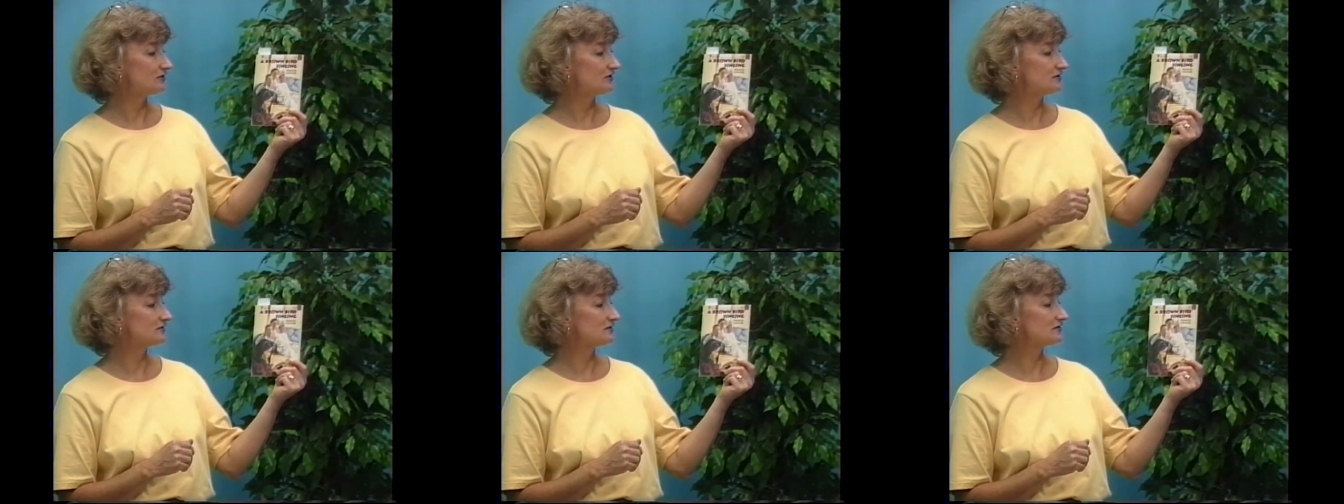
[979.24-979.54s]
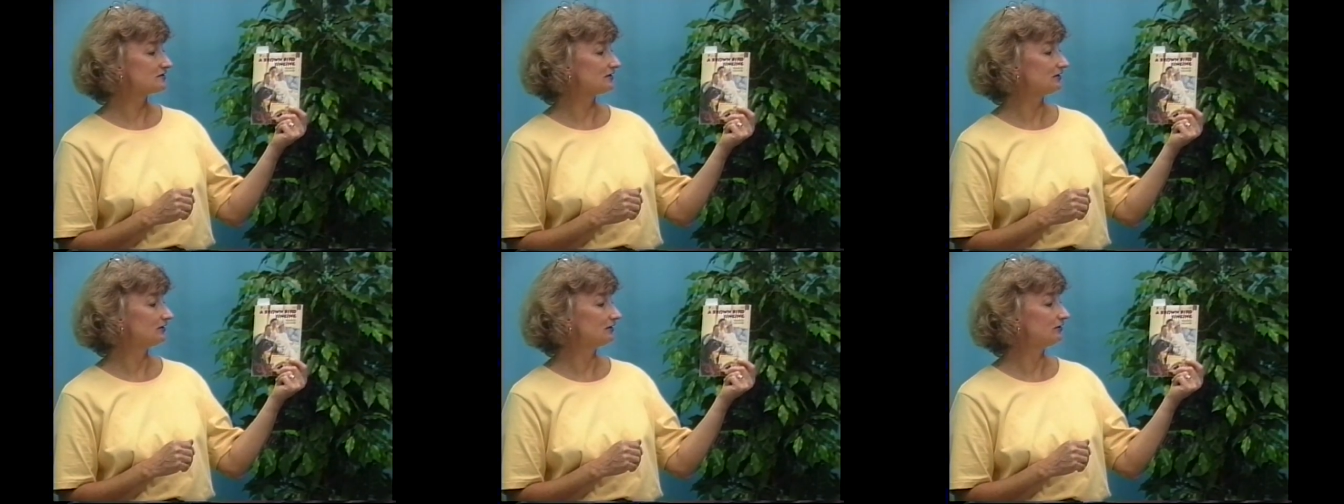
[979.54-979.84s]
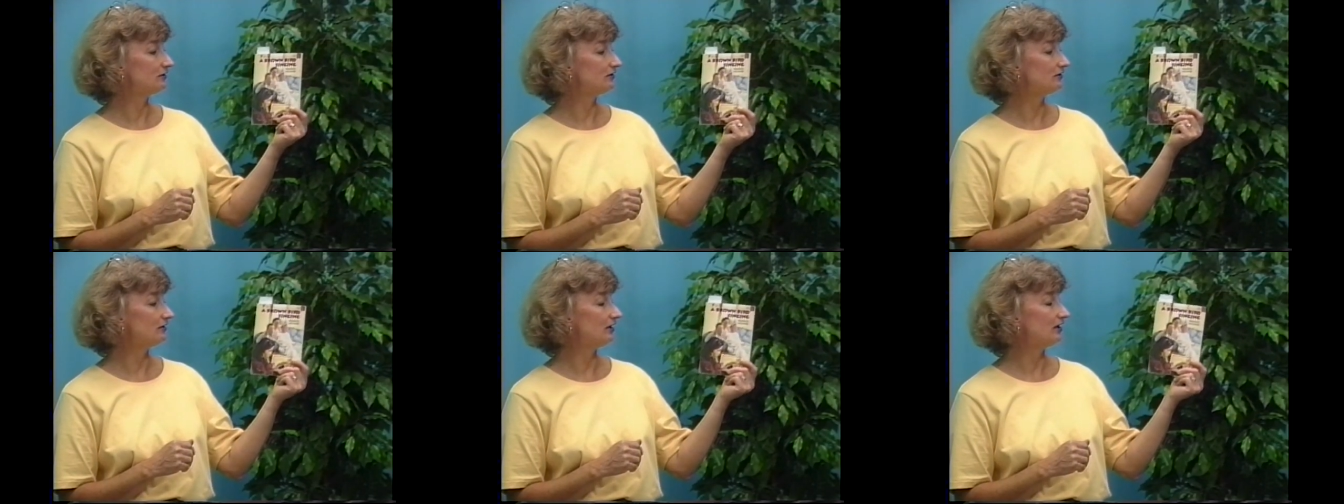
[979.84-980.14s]
This is a
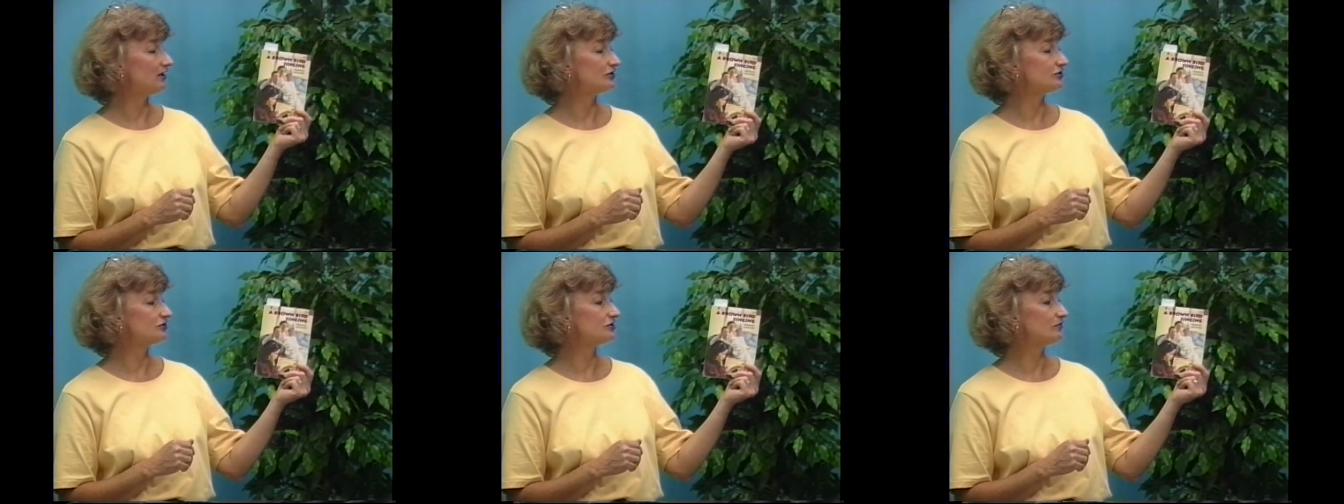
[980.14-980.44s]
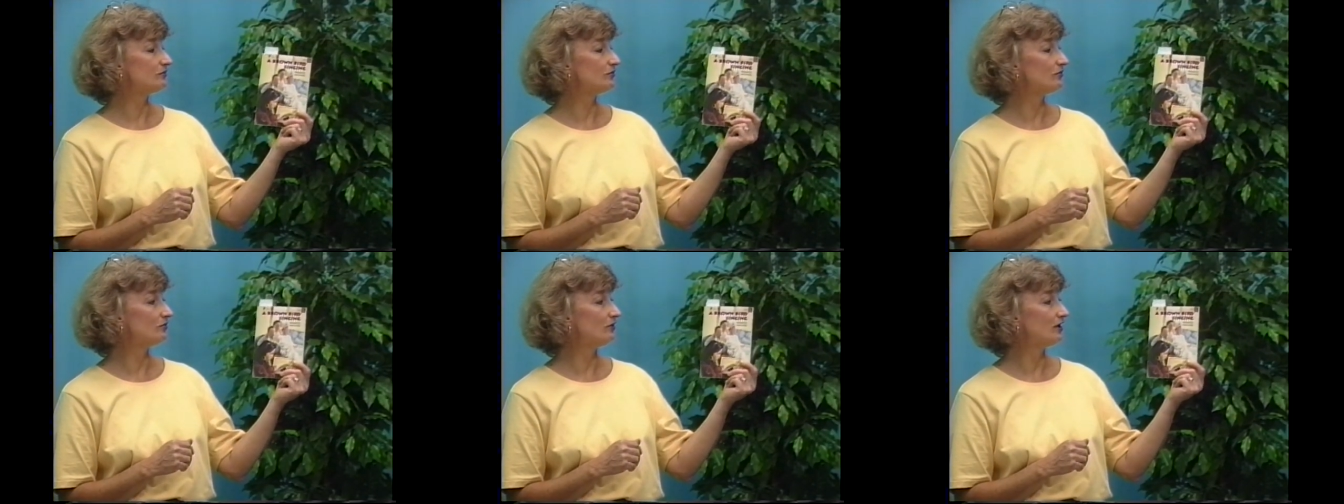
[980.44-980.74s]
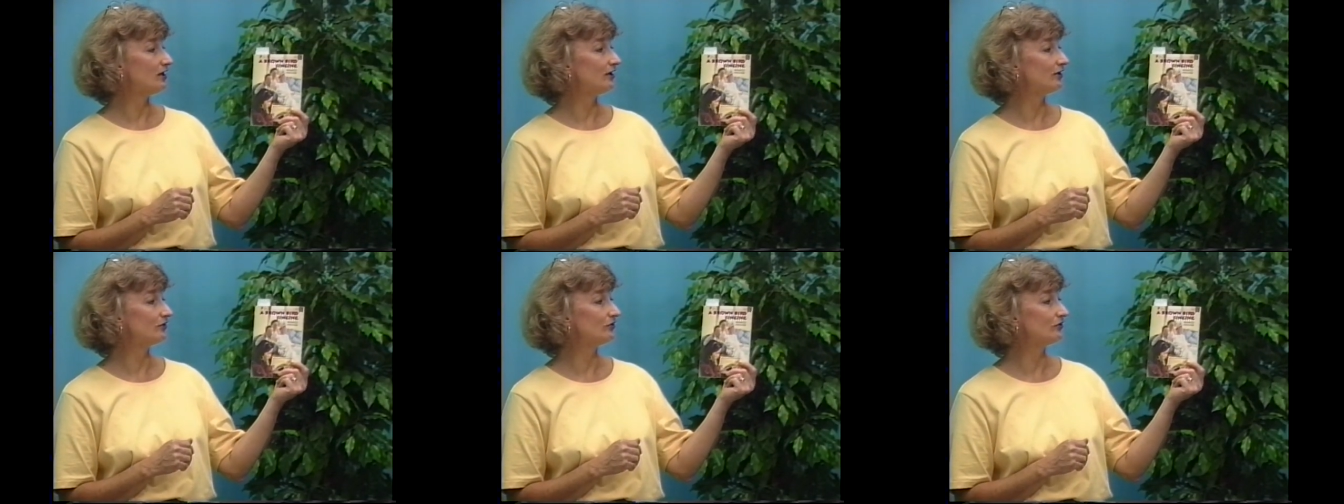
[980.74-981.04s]
little uh,
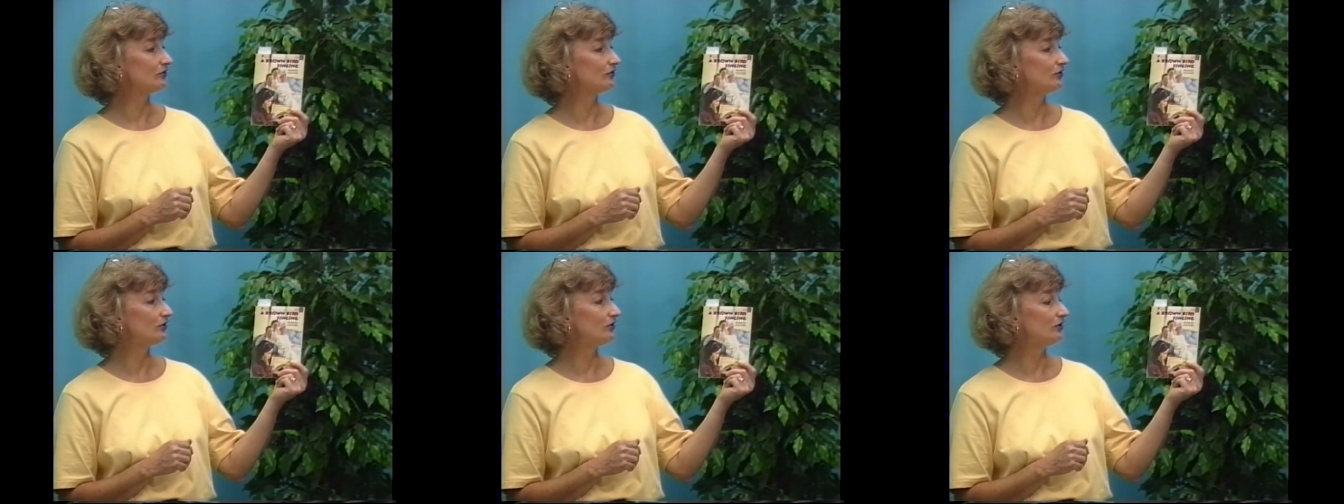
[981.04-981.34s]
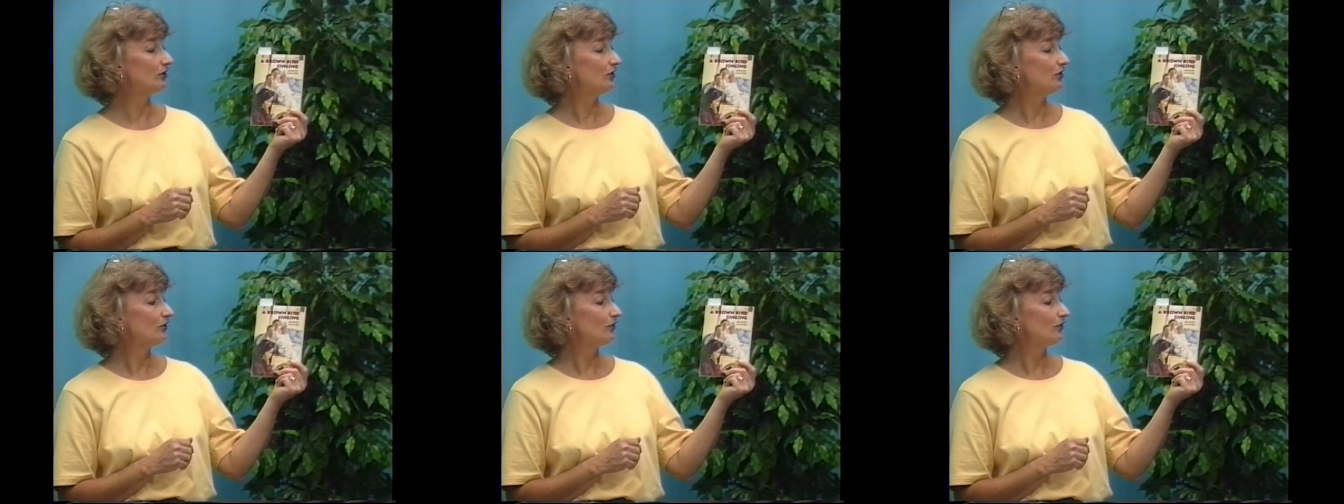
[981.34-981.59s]
Chippewa girl